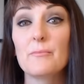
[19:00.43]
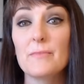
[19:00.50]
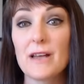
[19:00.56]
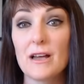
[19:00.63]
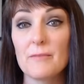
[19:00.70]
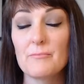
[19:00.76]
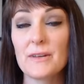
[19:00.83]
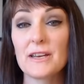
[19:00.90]

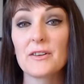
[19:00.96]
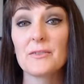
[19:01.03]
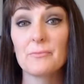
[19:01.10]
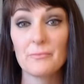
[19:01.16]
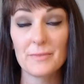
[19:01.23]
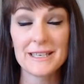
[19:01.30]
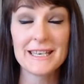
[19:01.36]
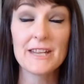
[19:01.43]
a bene
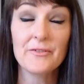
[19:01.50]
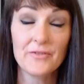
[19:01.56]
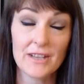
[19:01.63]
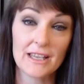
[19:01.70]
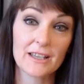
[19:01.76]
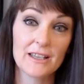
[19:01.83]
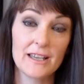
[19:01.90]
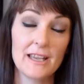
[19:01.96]

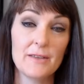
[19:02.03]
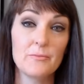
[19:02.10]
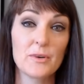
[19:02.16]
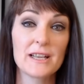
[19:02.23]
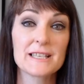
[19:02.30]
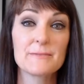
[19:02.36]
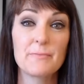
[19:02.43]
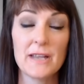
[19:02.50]
benefic, he
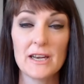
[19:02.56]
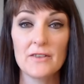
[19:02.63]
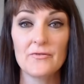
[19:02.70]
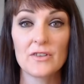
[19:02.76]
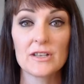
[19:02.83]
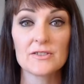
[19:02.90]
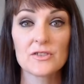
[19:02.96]
brings benefit.